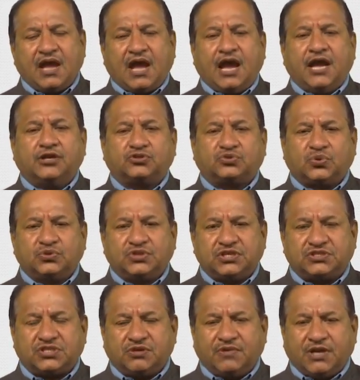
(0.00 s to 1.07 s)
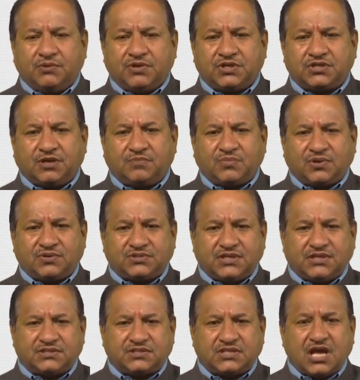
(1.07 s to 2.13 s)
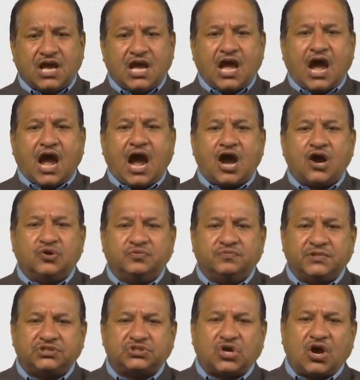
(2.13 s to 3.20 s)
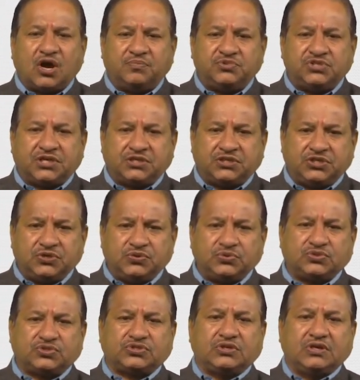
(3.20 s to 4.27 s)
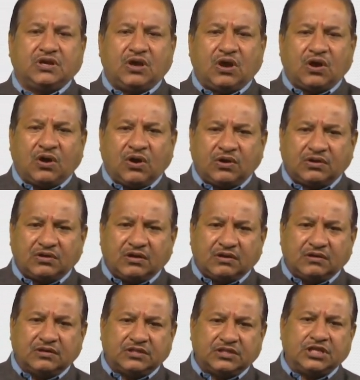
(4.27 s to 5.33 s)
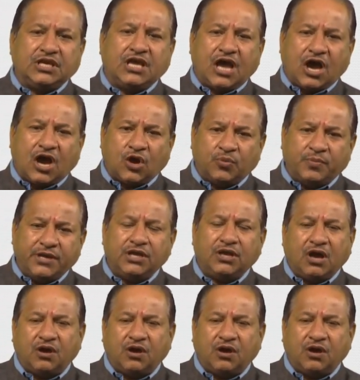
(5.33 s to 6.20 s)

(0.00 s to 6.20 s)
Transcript: and through this evaluation process, how much objectives or the how many